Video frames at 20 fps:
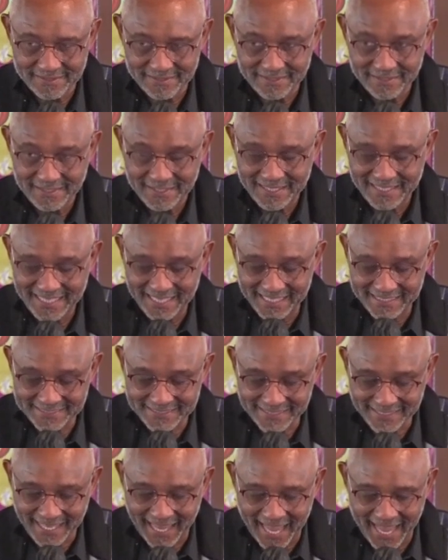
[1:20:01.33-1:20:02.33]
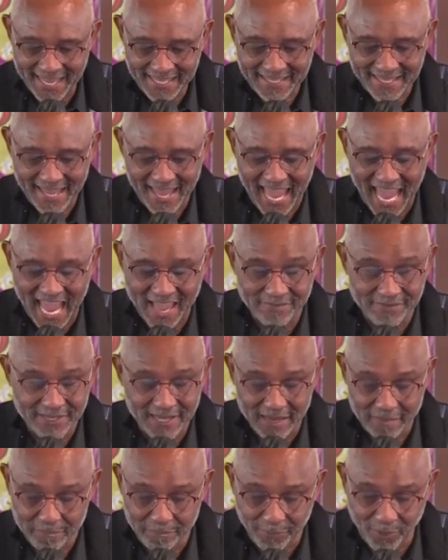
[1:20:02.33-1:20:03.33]
It's like having a
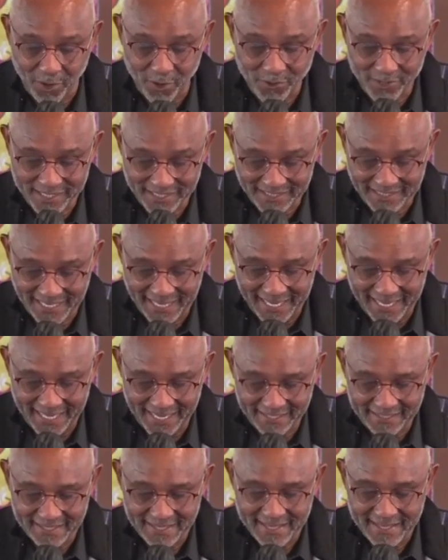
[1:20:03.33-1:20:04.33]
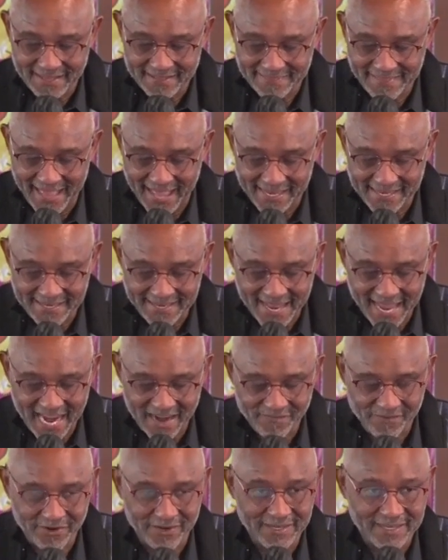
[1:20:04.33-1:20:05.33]
broken leg that never
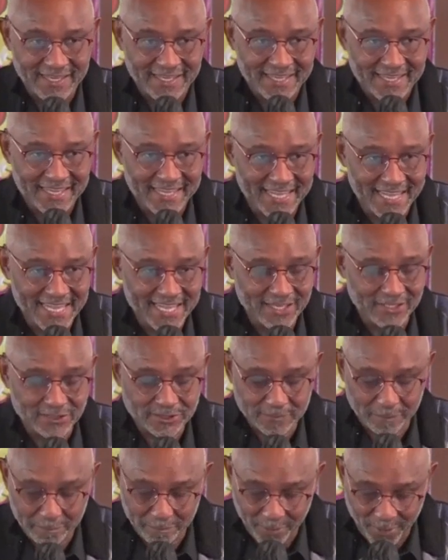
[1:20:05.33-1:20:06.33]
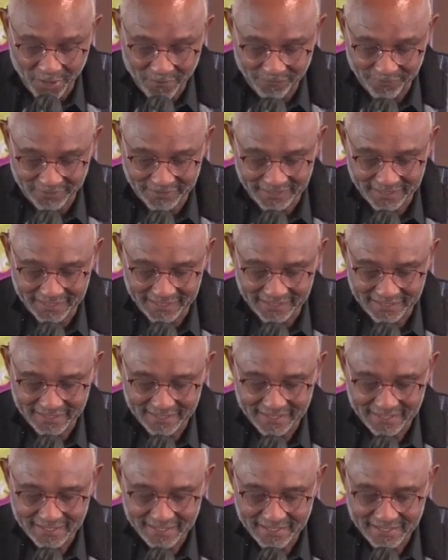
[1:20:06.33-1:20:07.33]
heals perfectly,
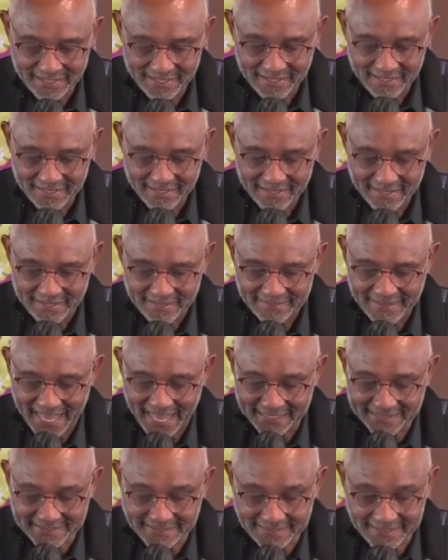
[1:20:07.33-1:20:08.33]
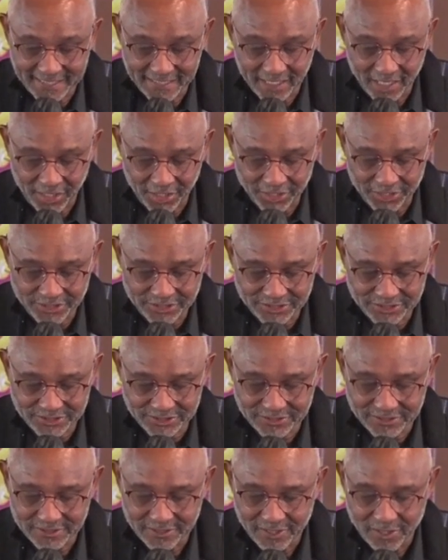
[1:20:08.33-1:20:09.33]
that still hurts
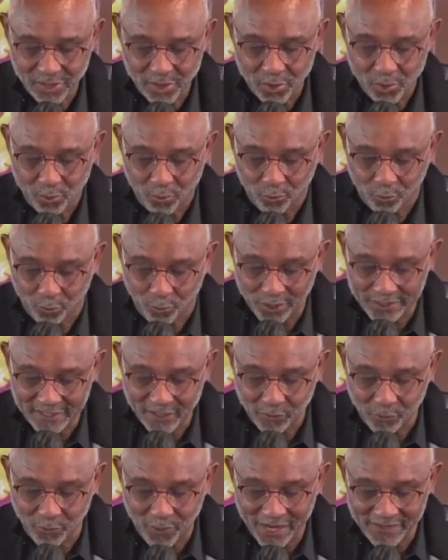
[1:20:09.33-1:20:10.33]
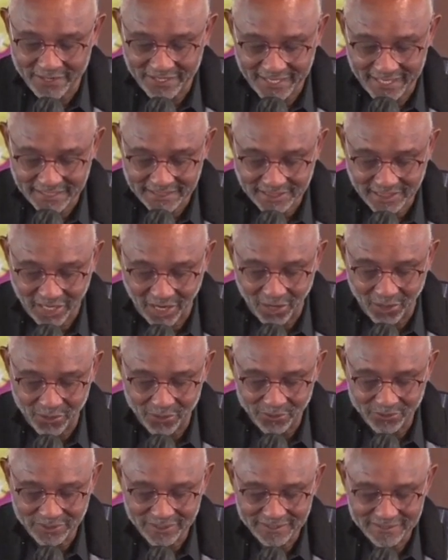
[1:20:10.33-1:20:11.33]
when the weather gets cold.
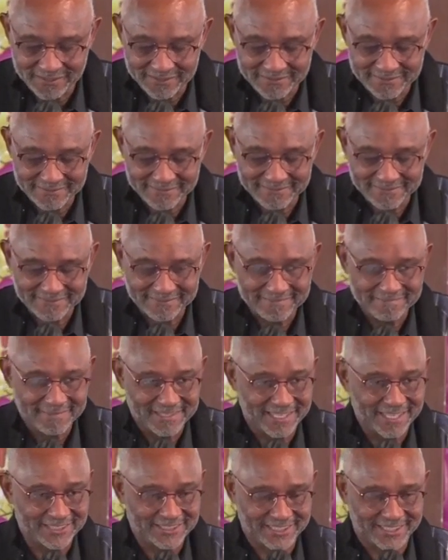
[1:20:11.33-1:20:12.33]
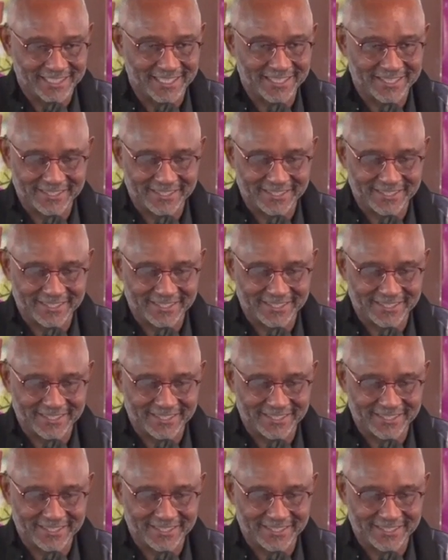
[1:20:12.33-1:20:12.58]
But here's the kicker.